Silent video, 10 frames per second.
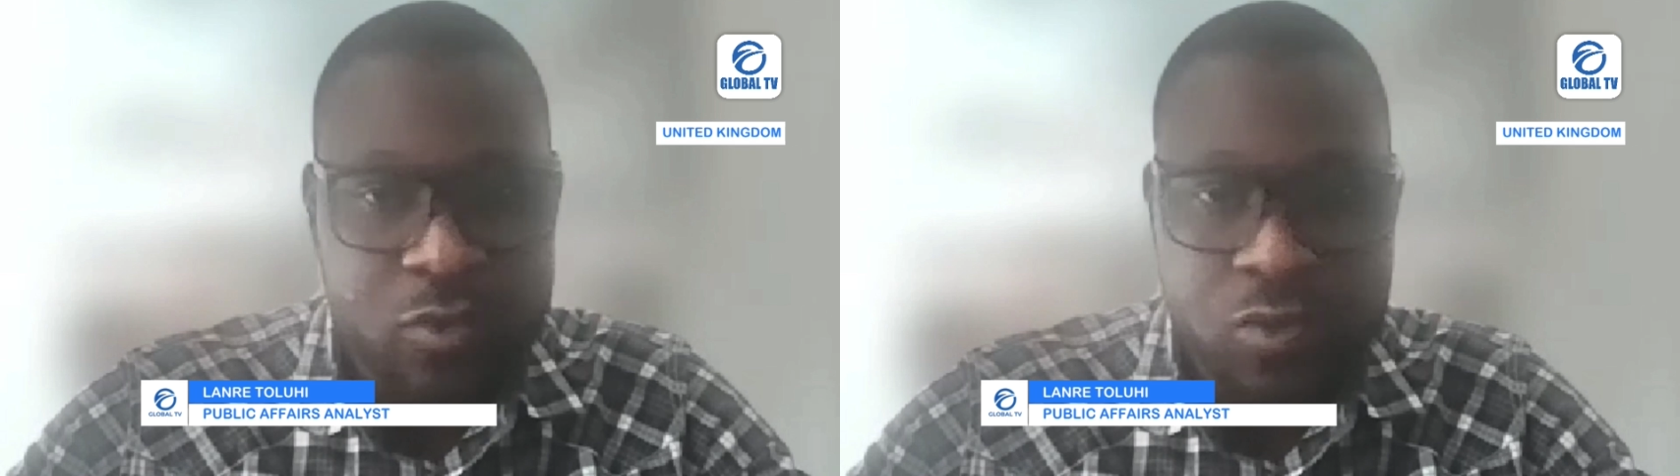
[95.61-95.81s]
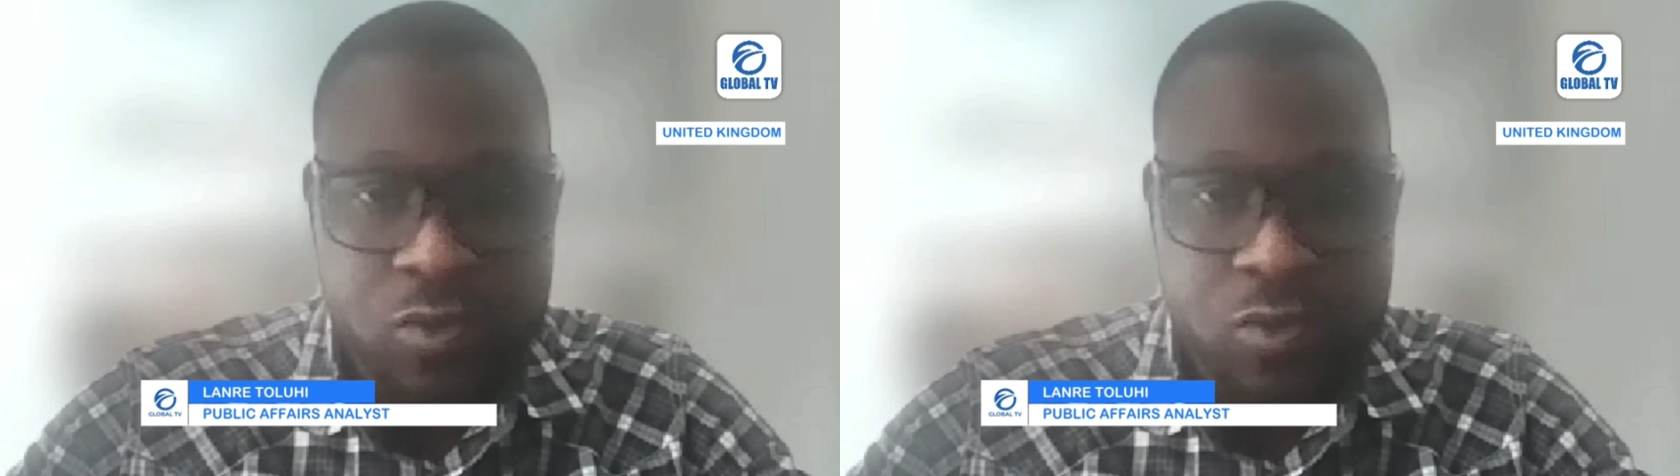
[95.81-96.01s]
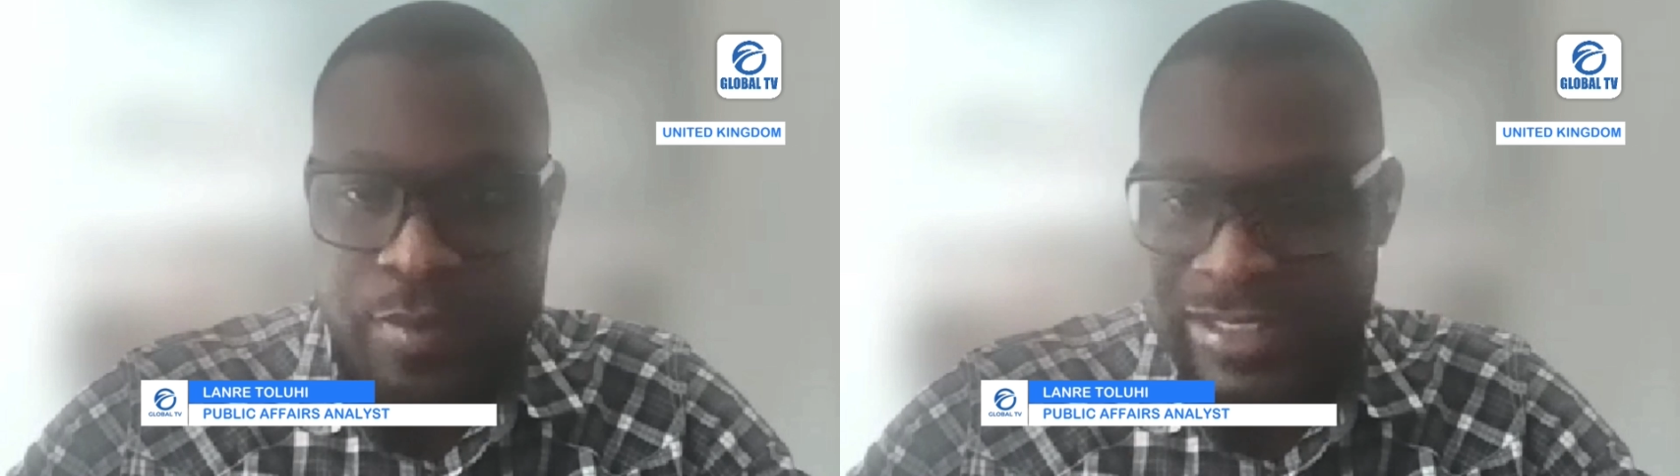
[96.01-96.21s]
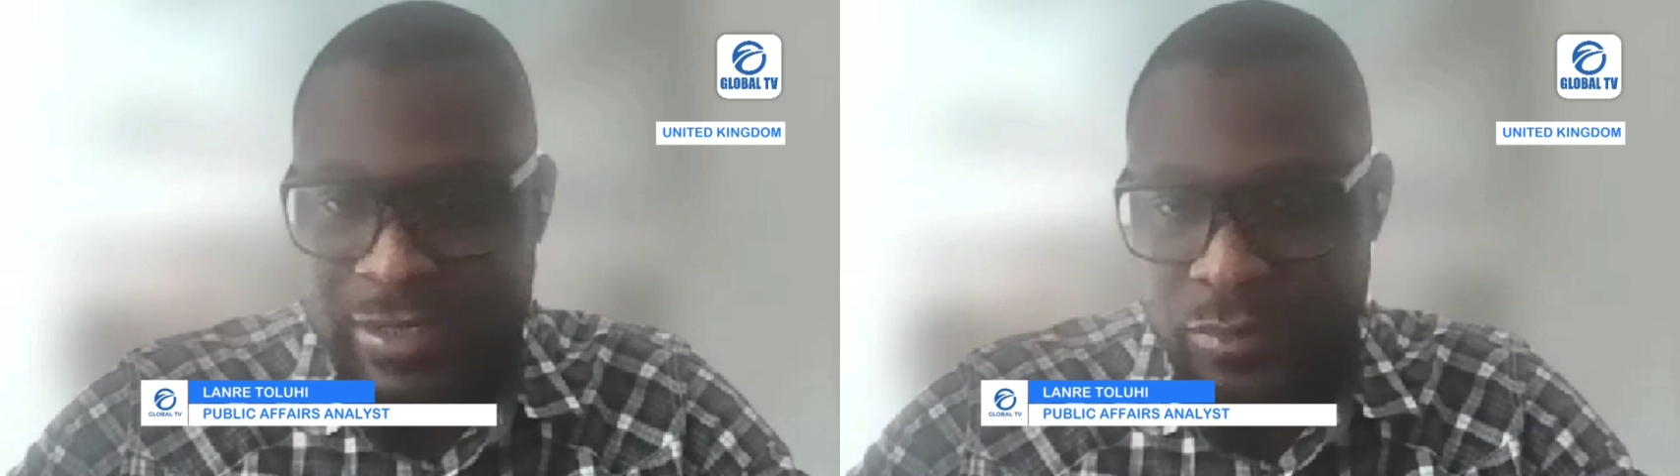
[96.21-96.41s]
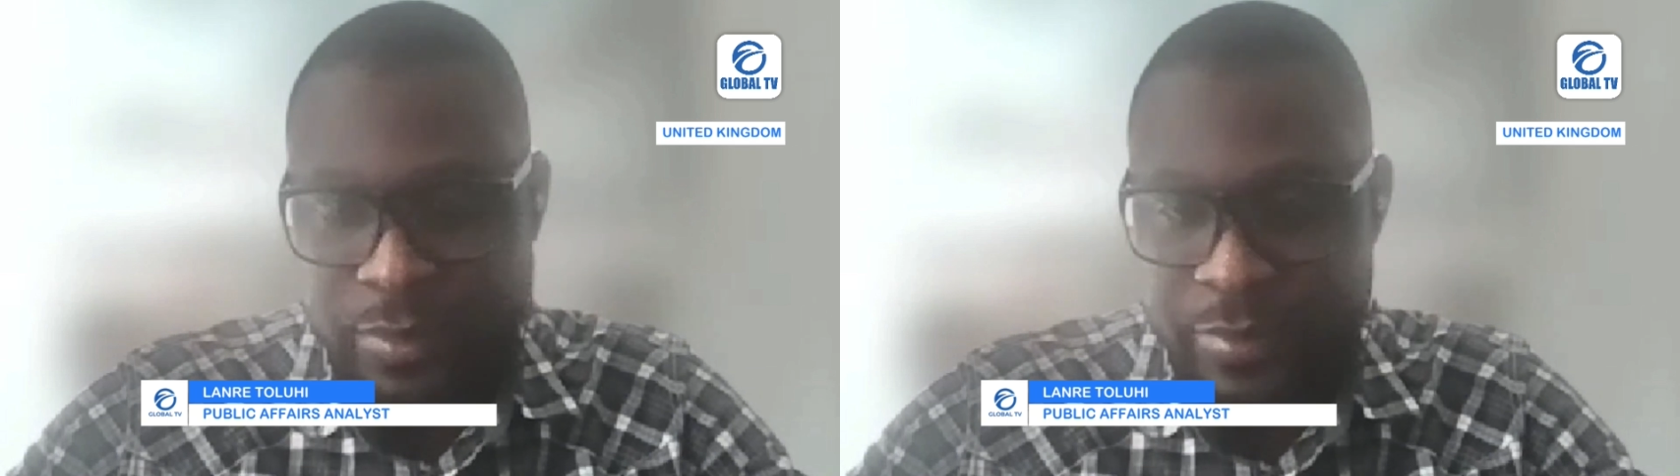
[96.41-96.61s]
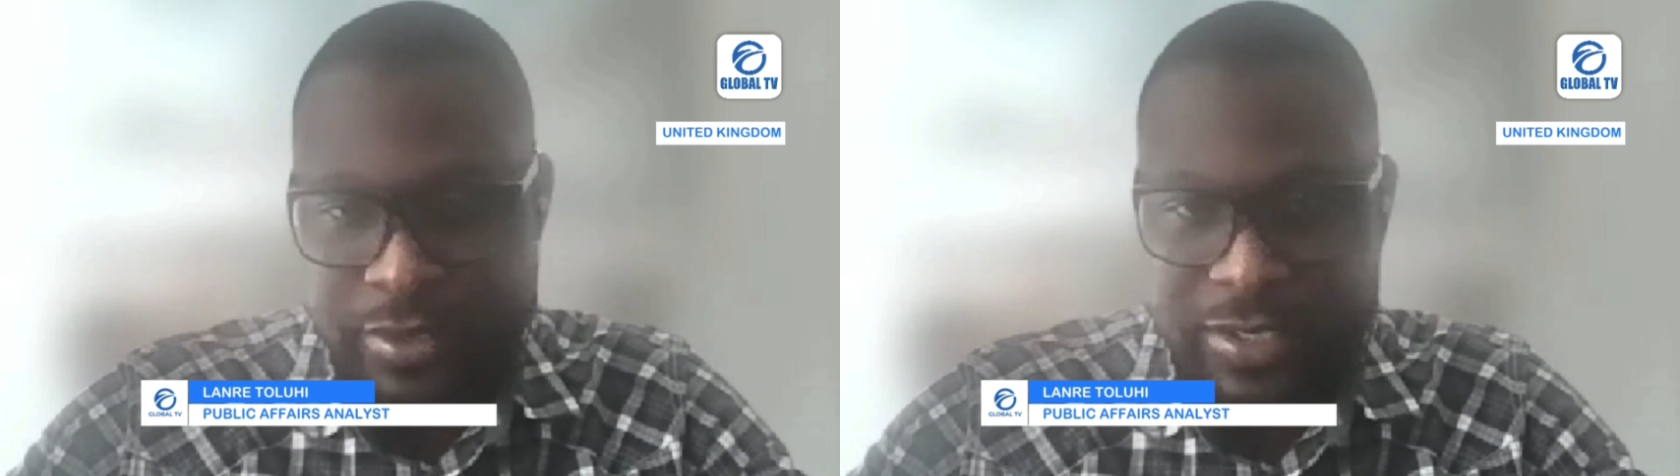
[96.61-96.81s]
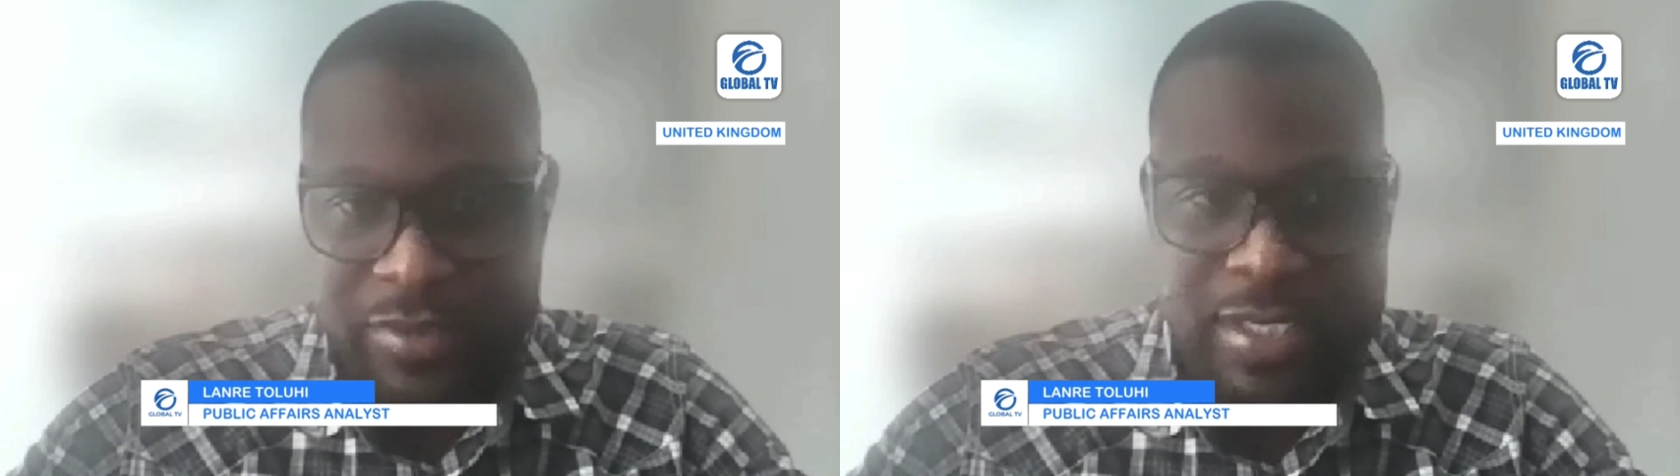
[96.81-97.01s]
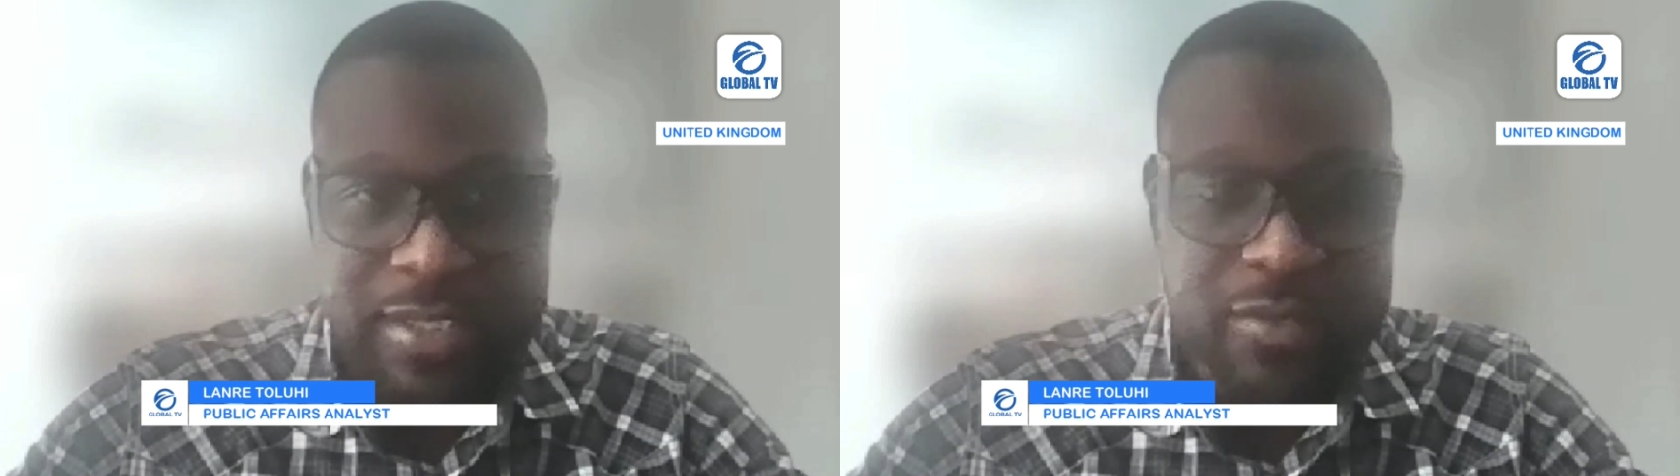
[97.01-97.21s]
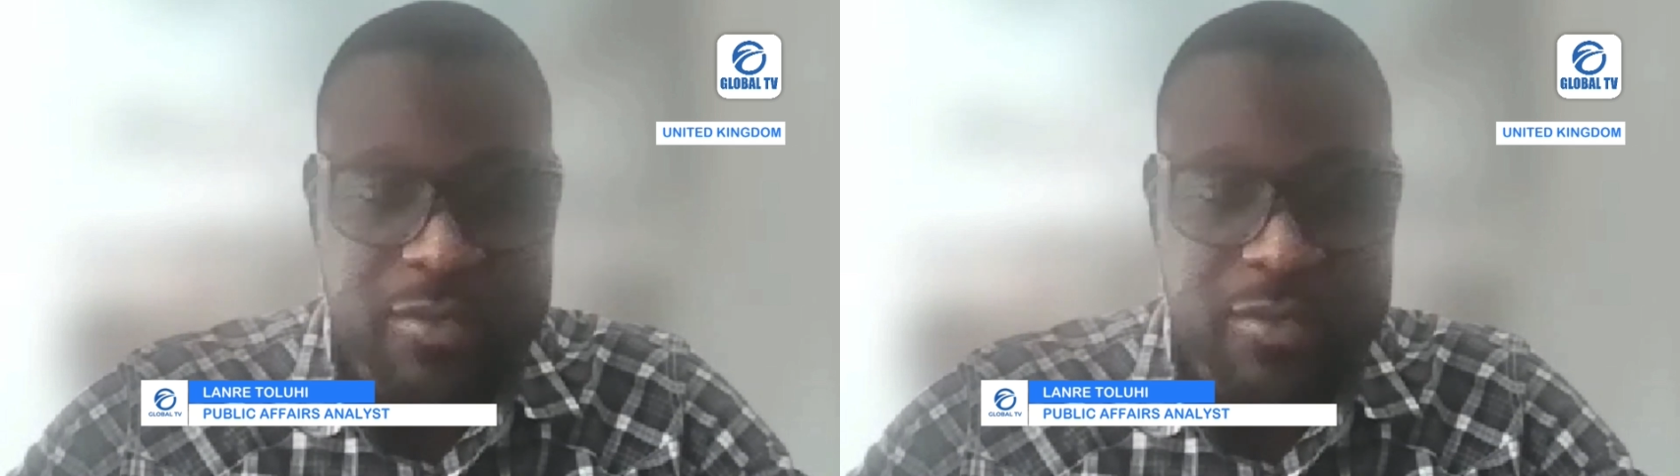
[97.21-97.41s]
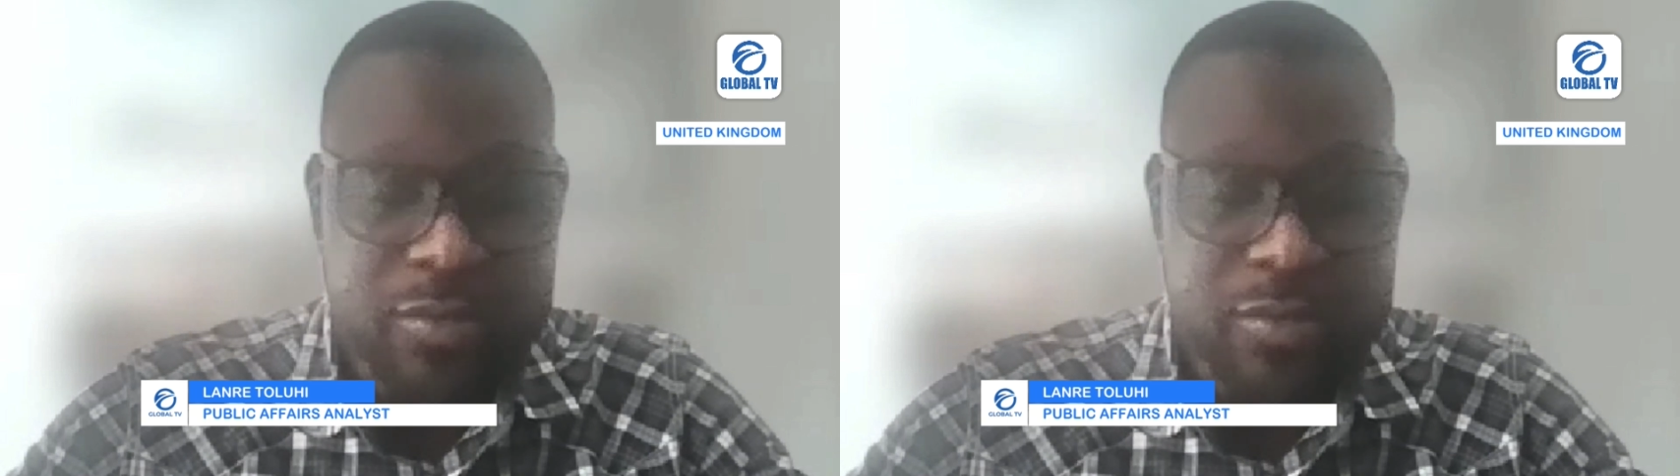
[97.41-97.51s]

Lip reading: and nobody will be prosecuted,